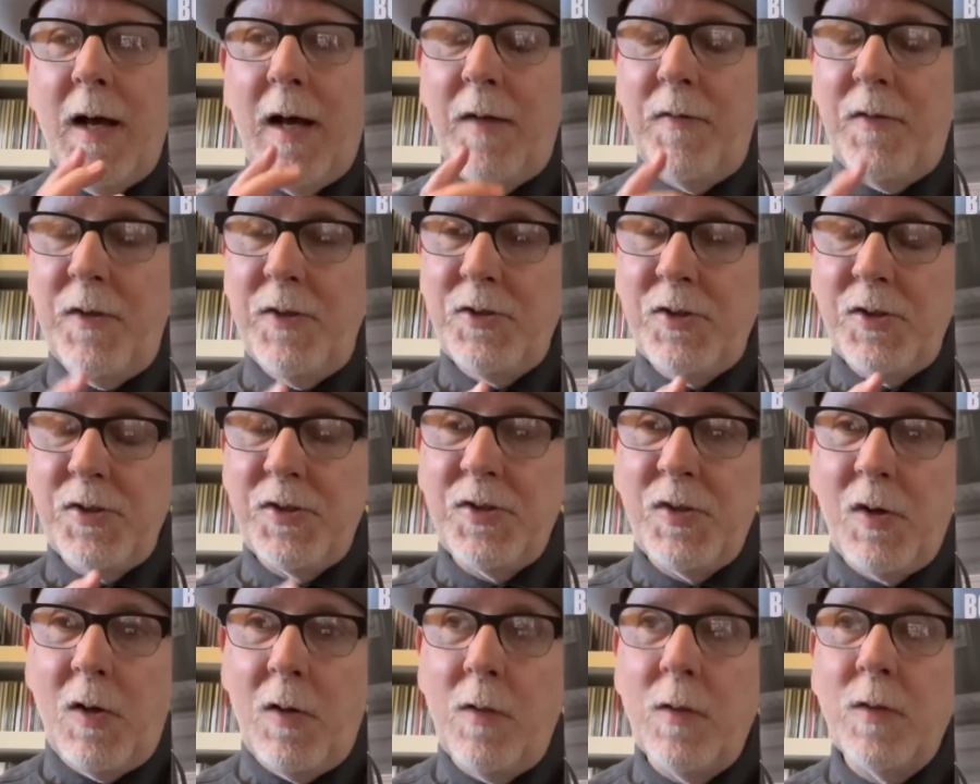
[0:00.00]
These are
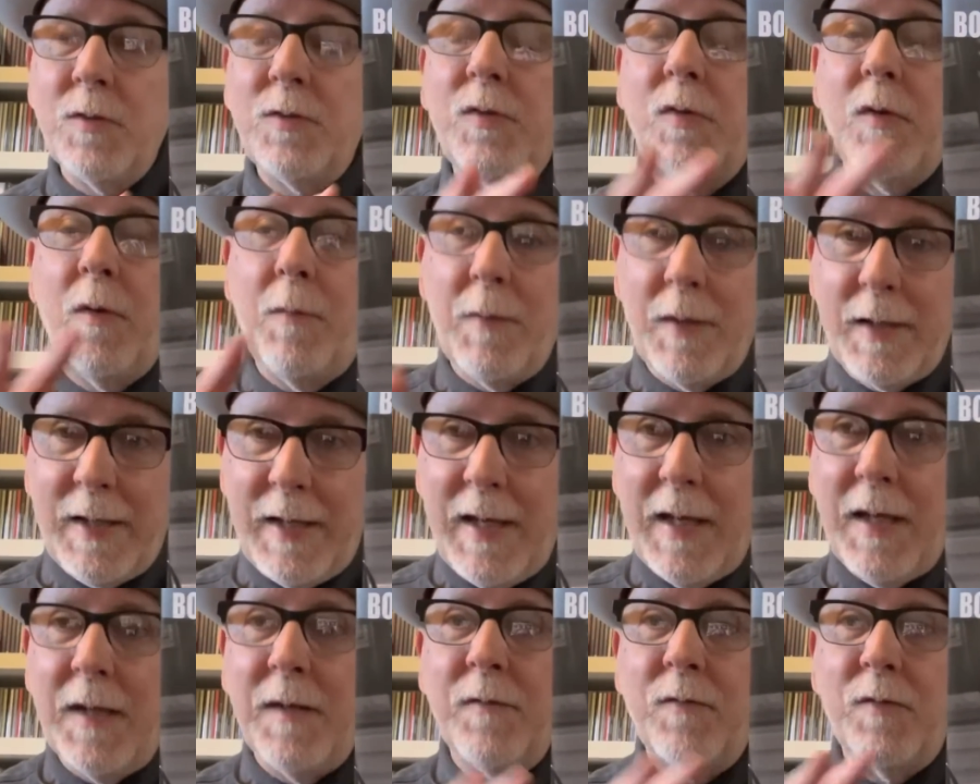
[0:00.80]
songs from
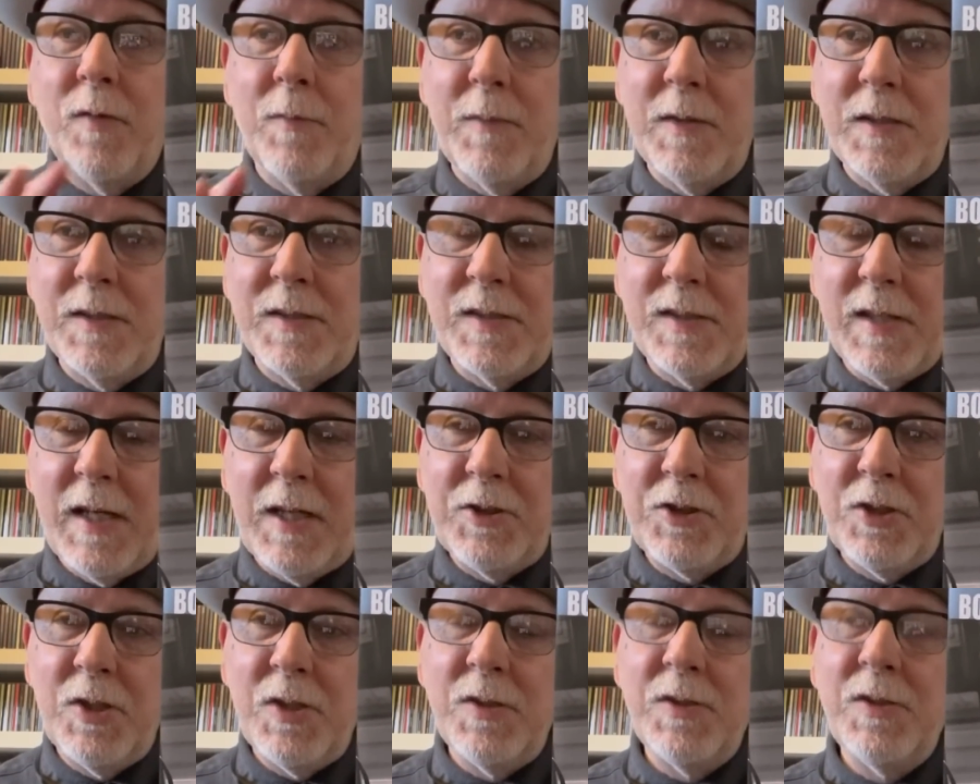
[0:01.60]
these
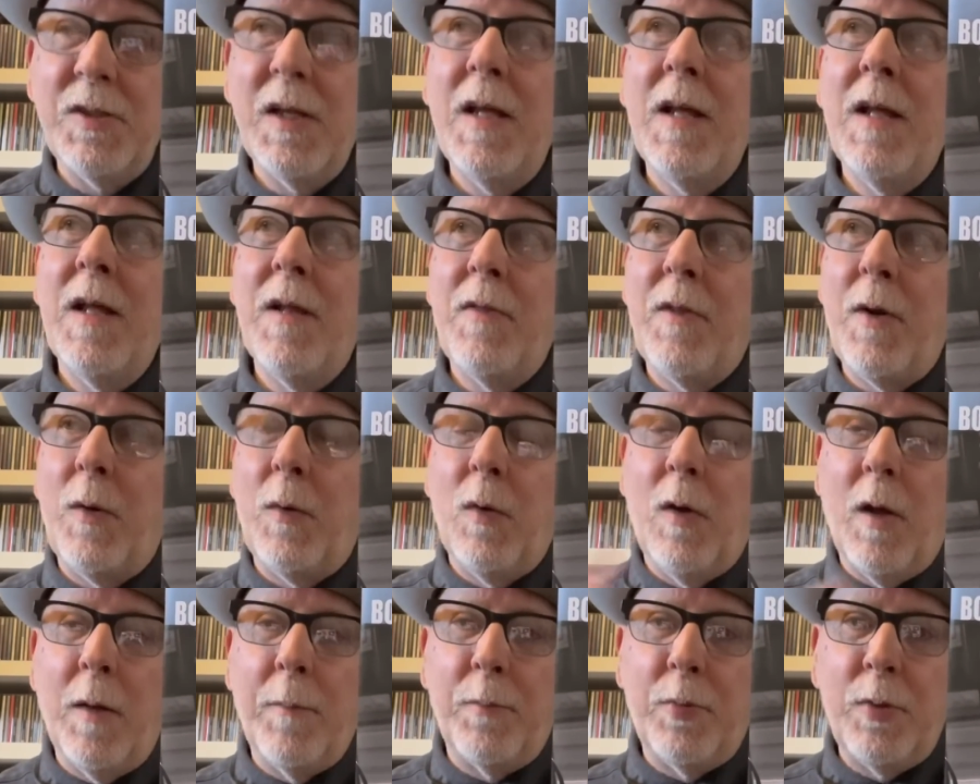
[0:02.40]
sessions that
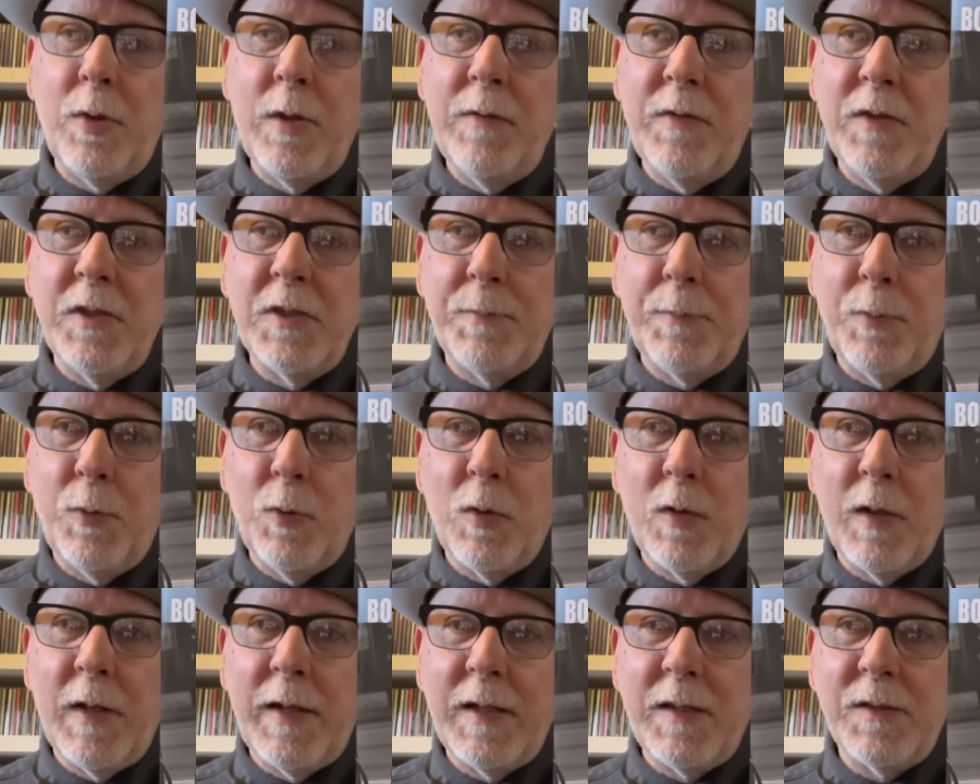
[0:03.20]
were on previous
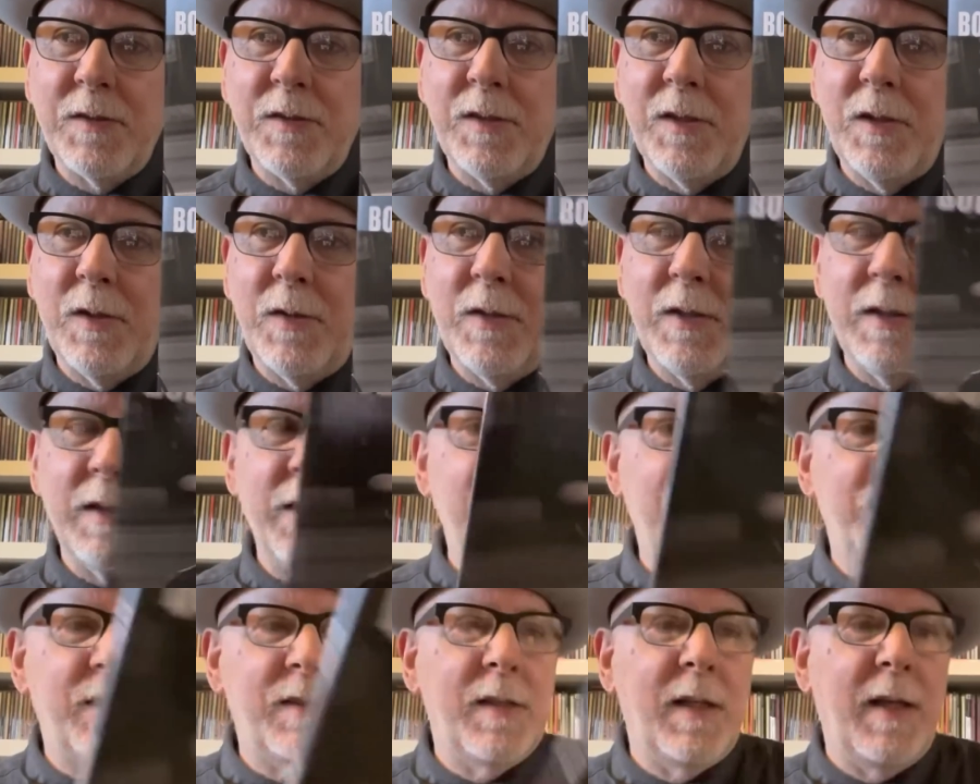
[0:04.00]
Bootleg
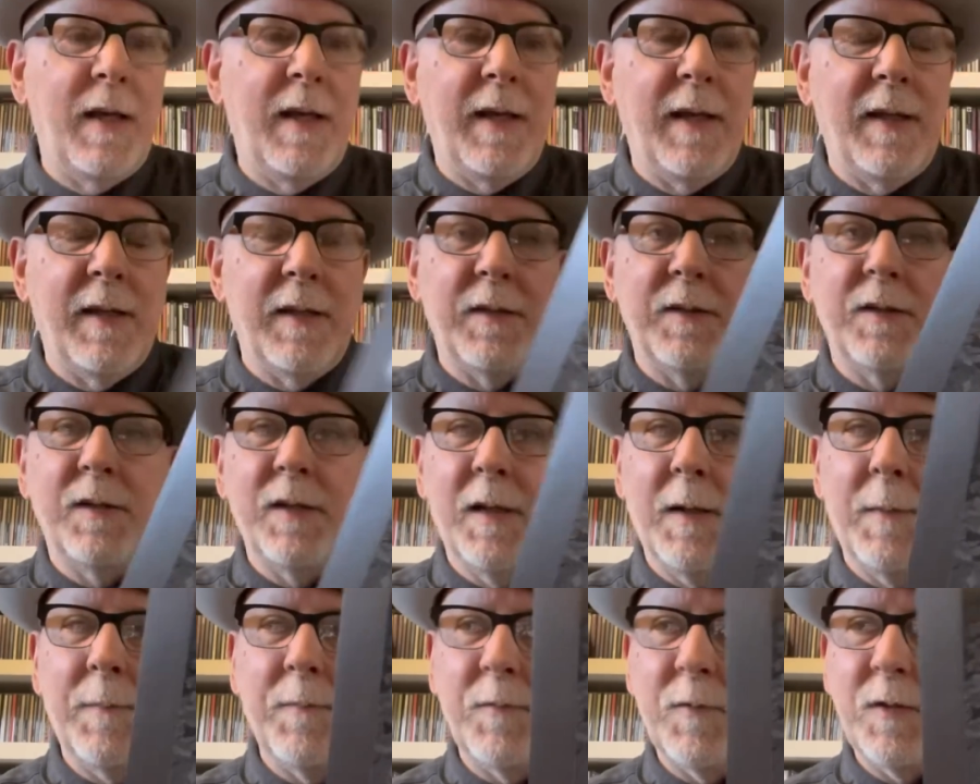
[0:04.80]
series
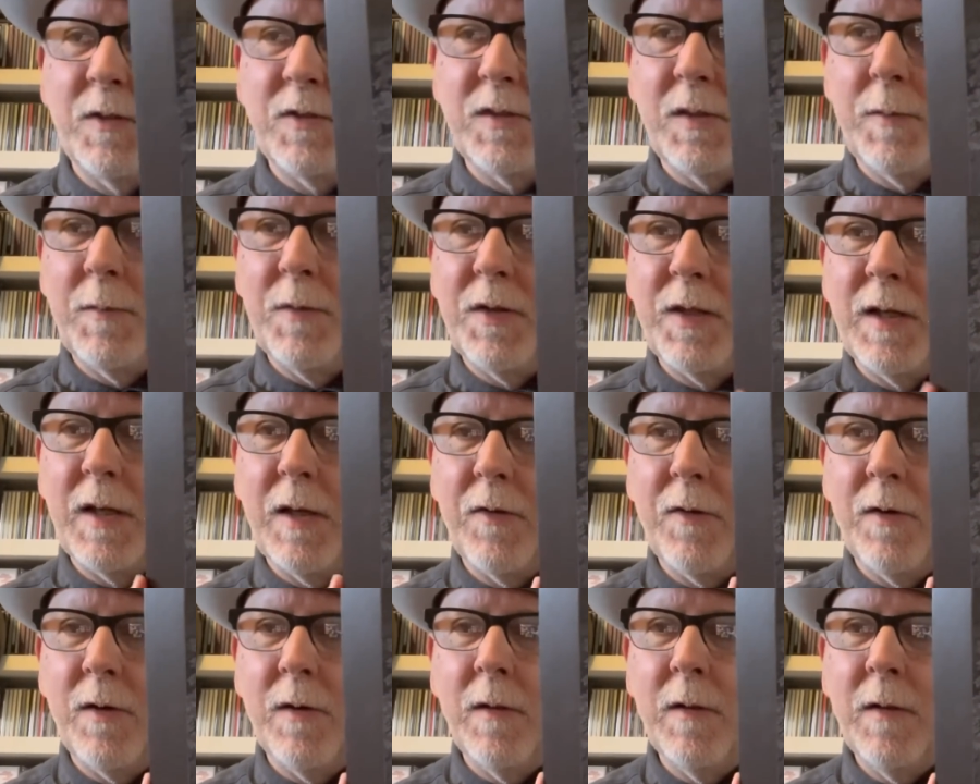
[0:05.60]
and some of the
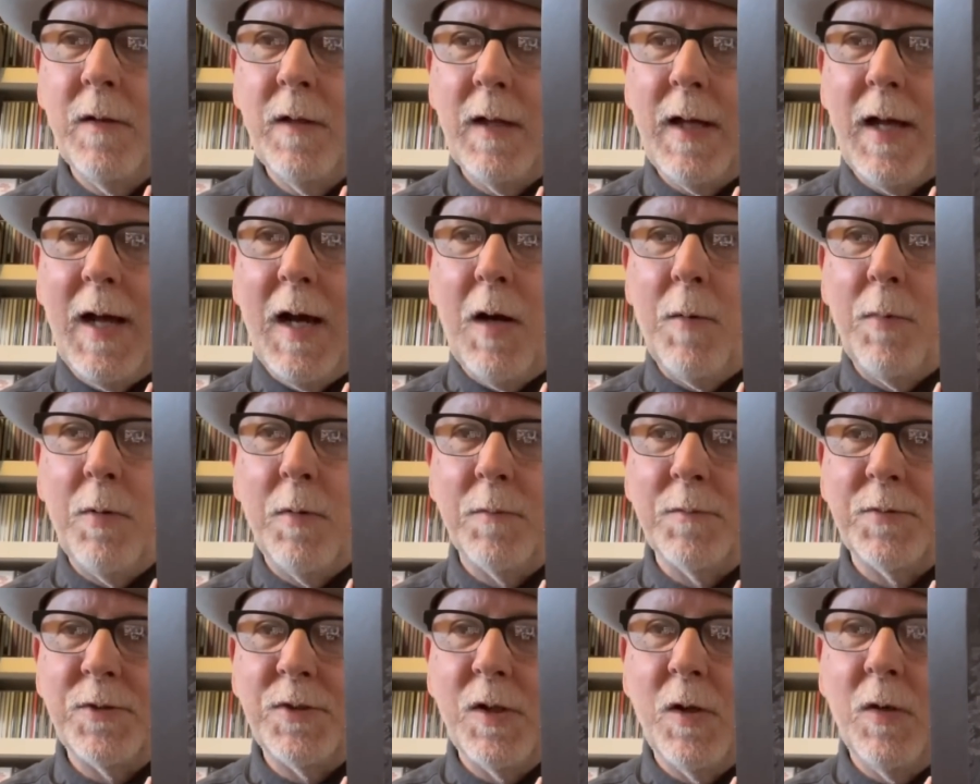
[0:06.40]
other
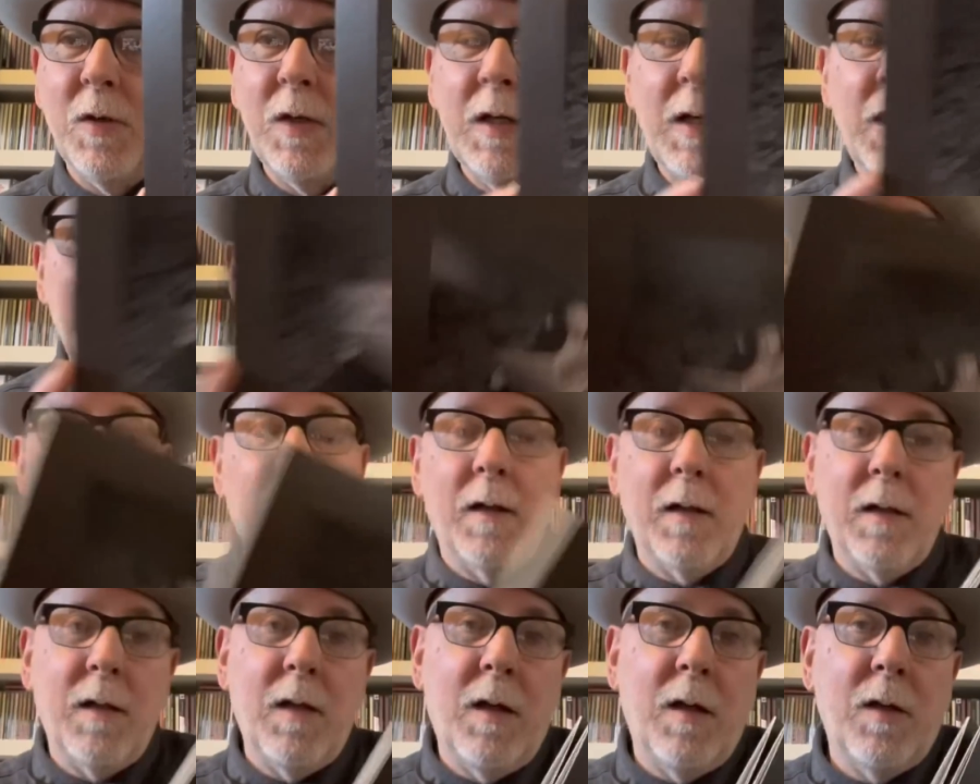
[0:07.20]
albums. So
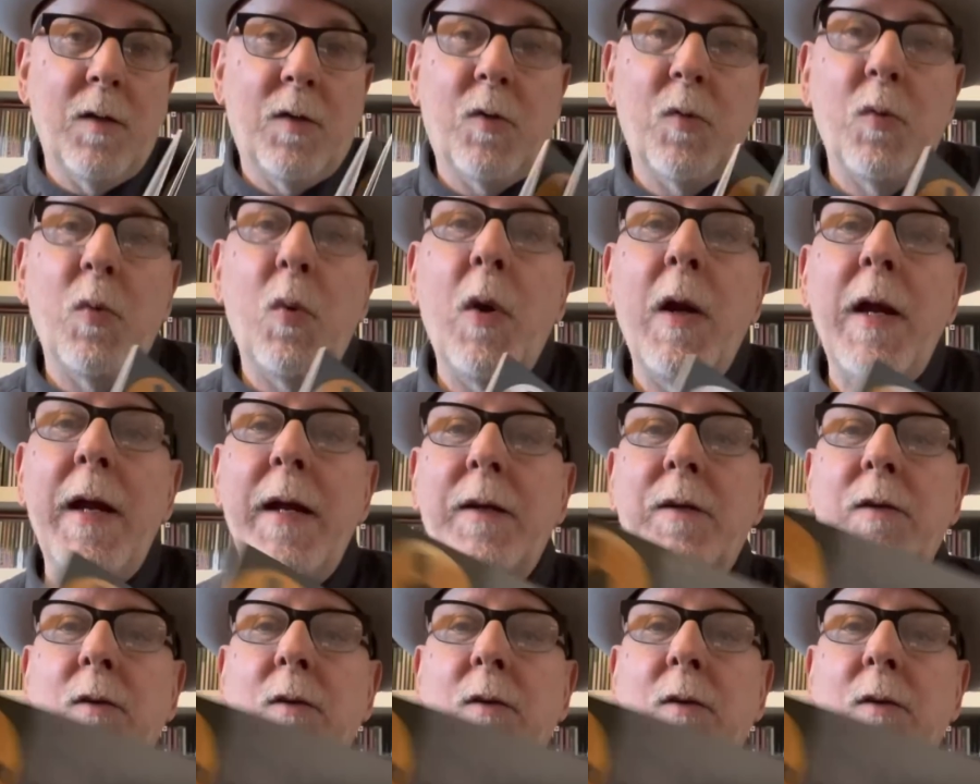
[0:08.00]
great